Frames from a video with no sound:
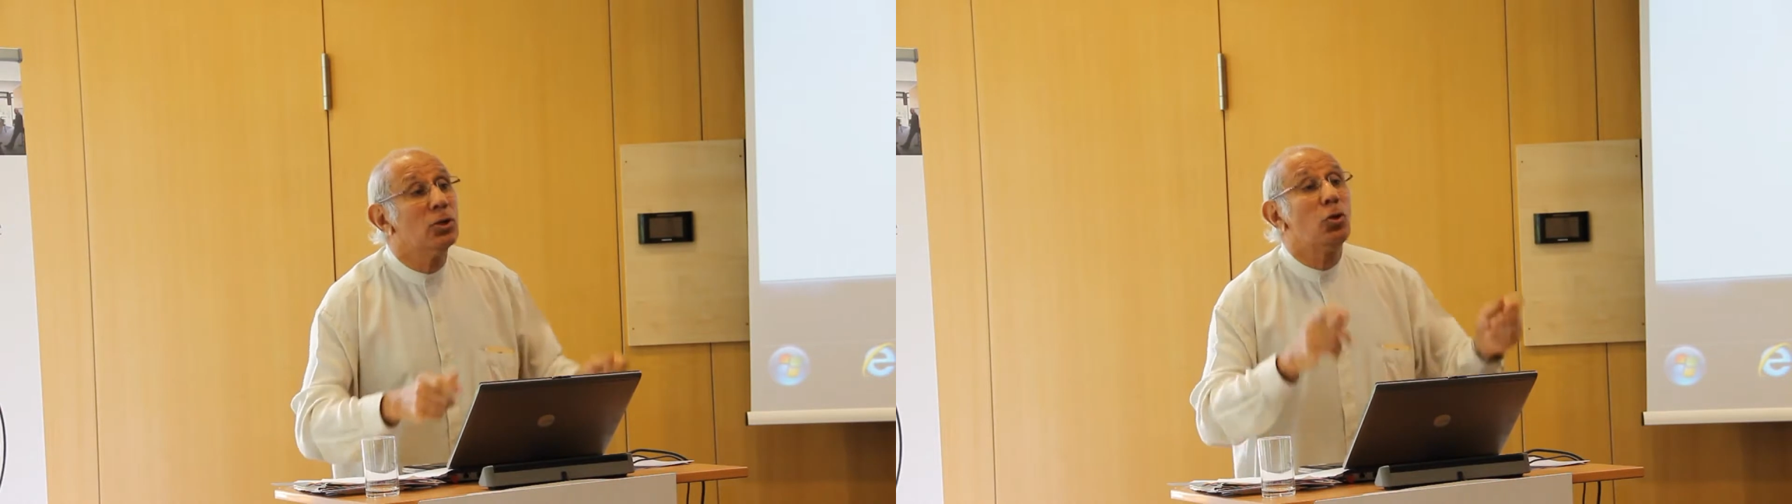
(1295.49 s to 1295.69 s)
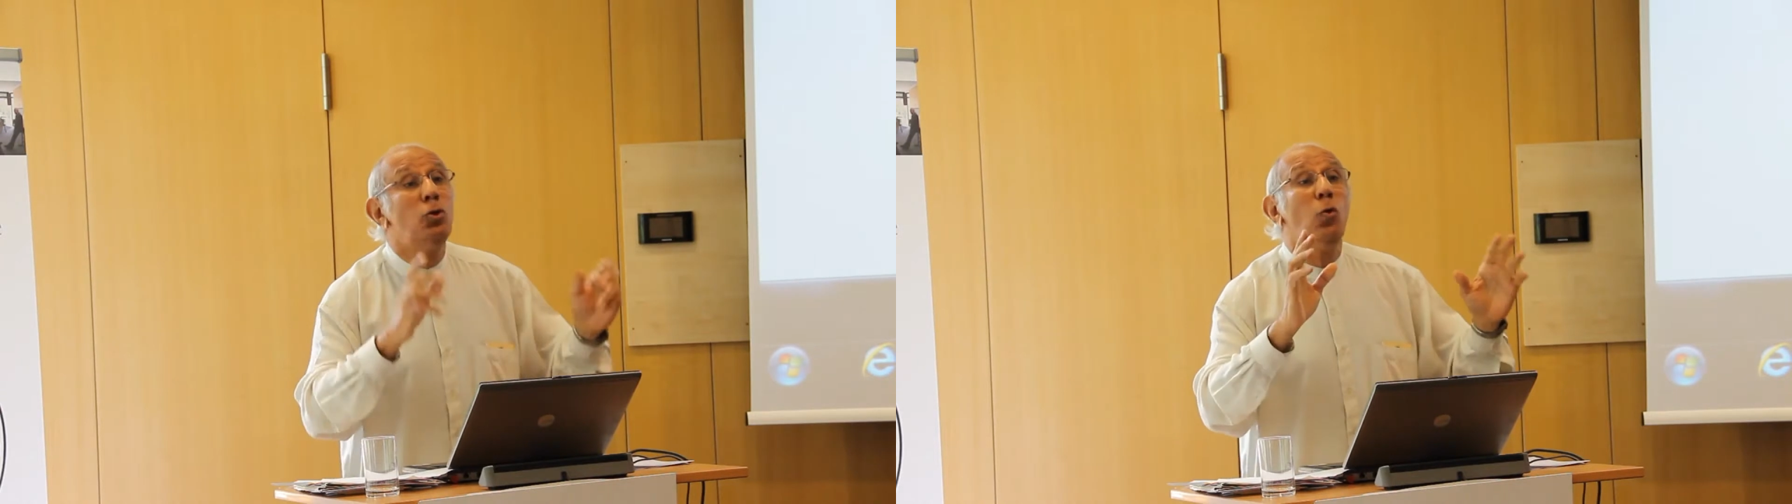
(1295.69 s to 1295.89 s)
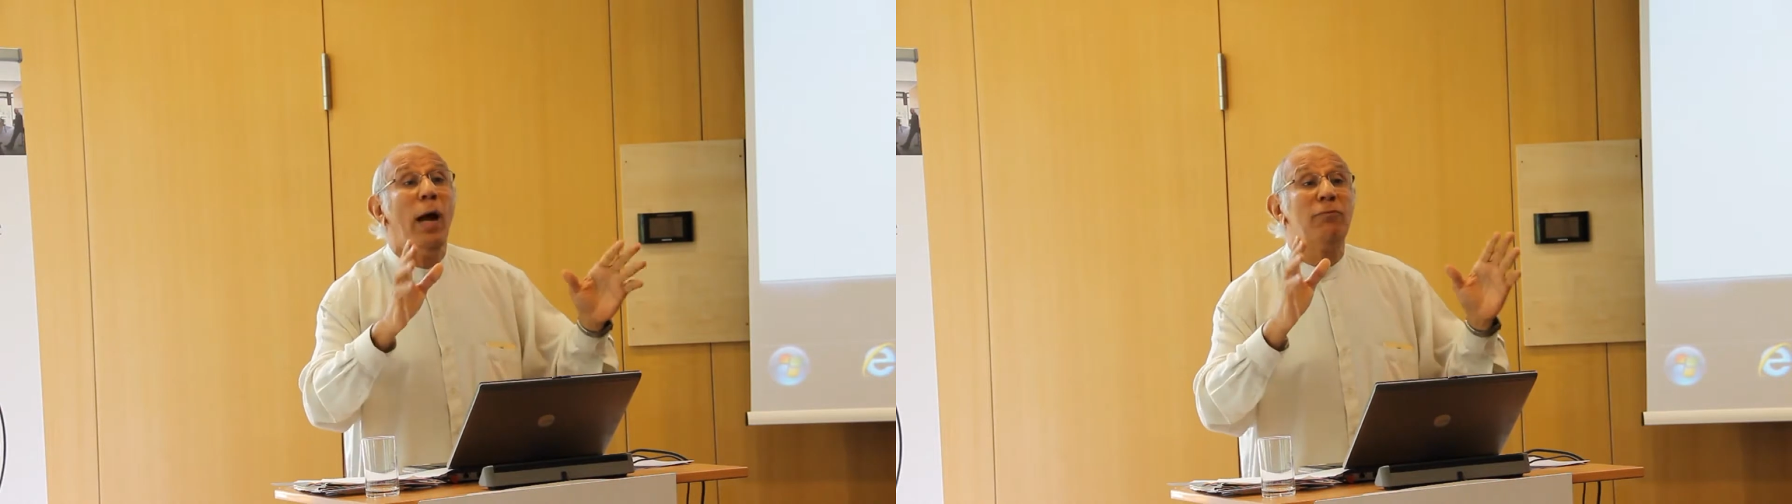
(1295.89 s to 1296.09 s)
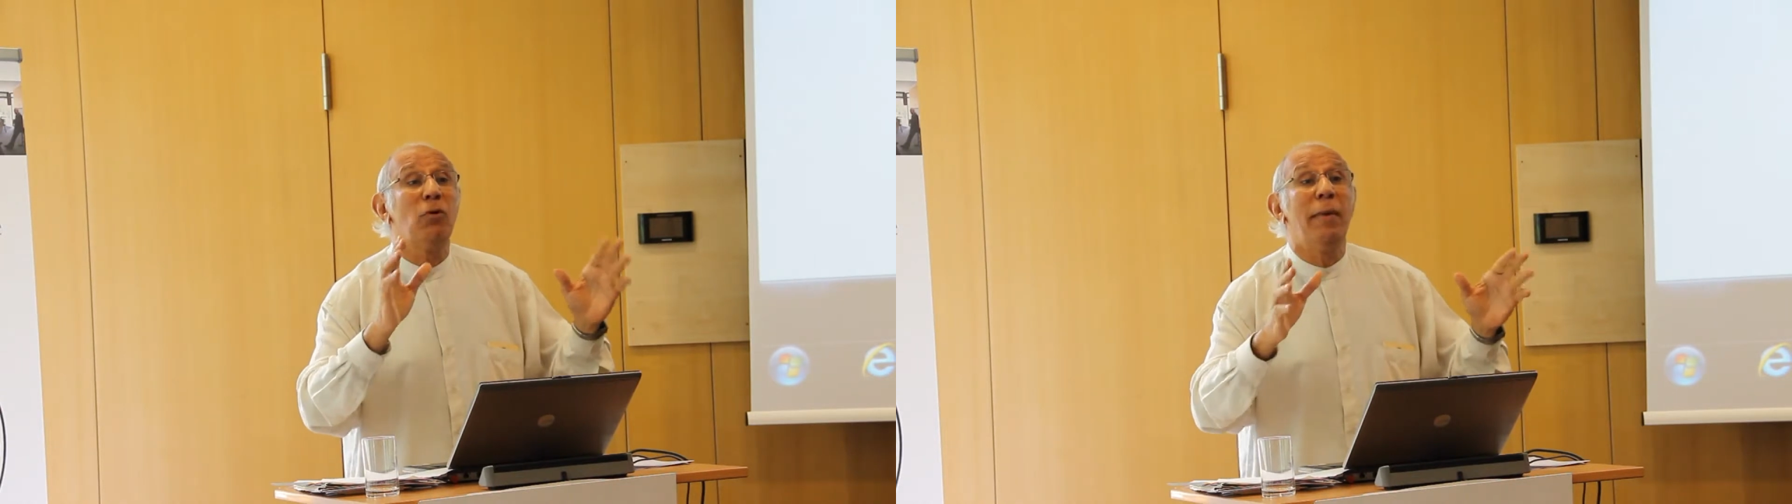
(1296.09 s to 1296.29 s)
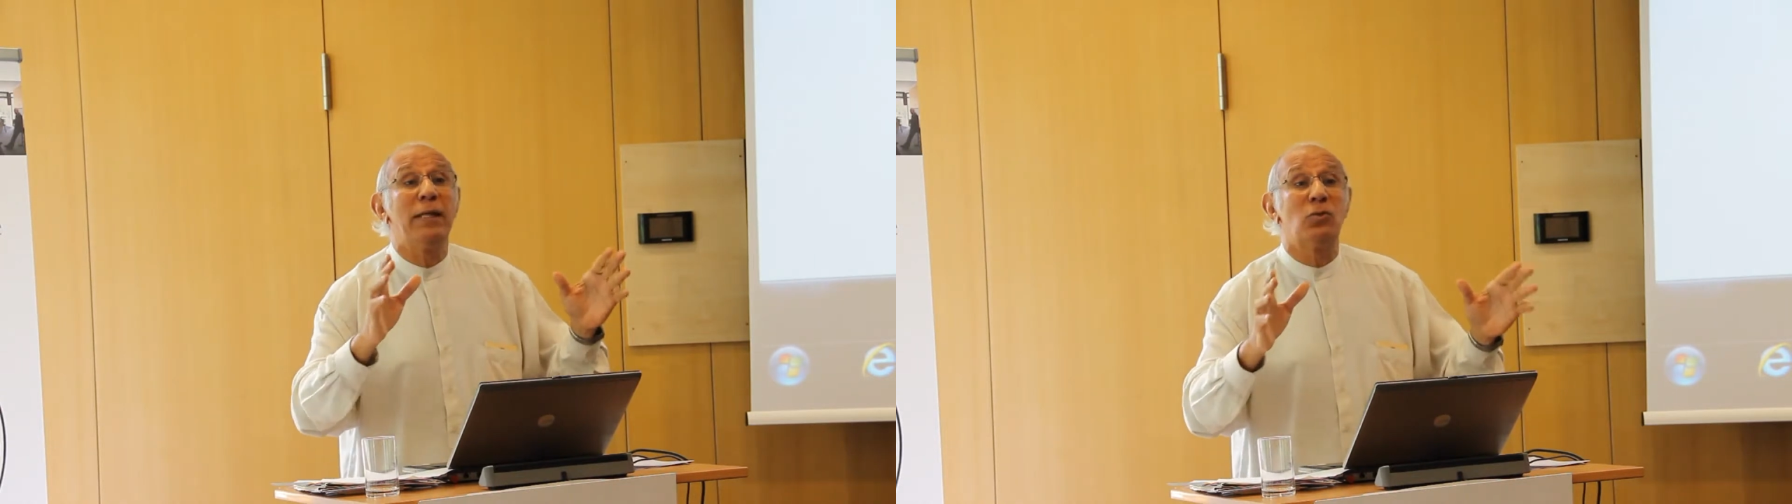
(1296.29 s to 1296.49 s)
So you have
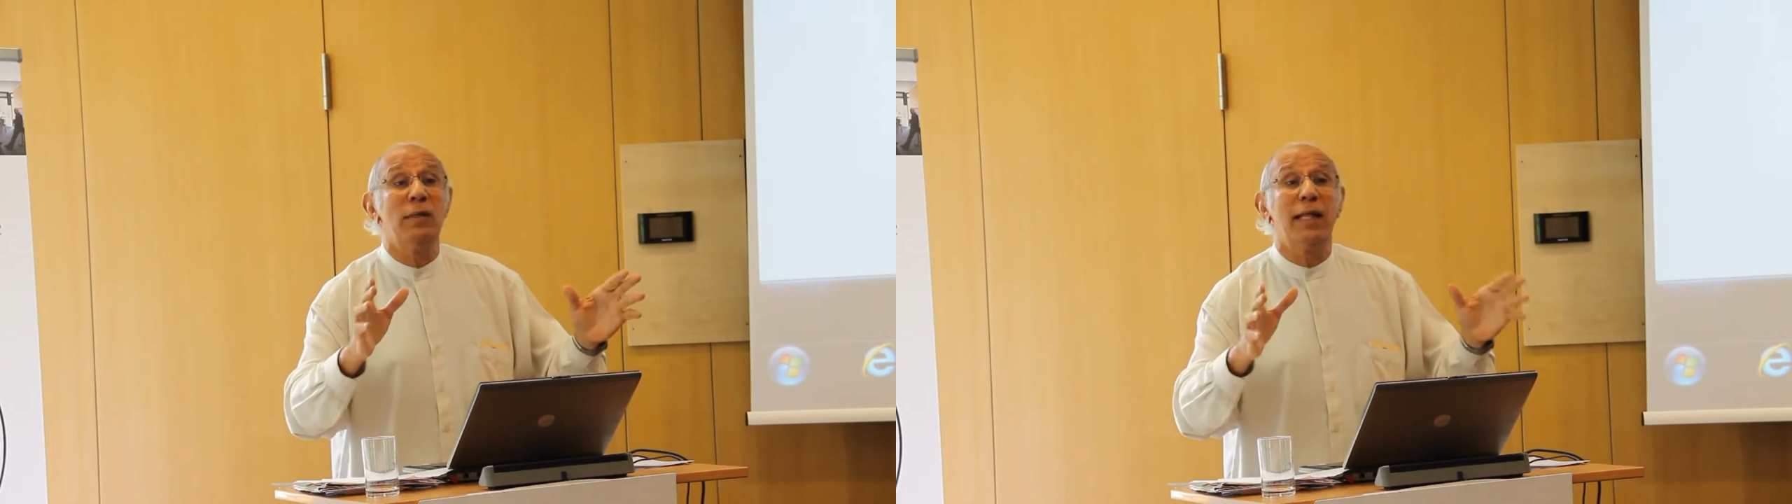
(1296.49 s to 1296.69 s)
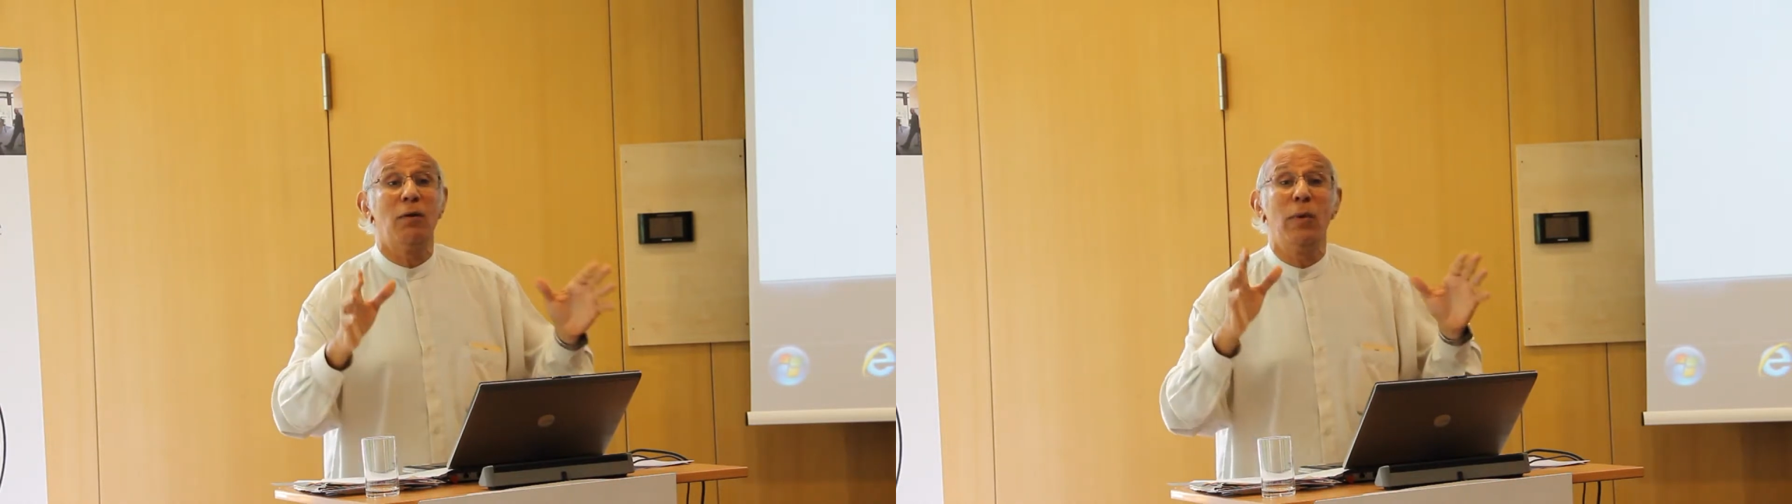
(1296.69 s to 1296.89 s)
to make sure that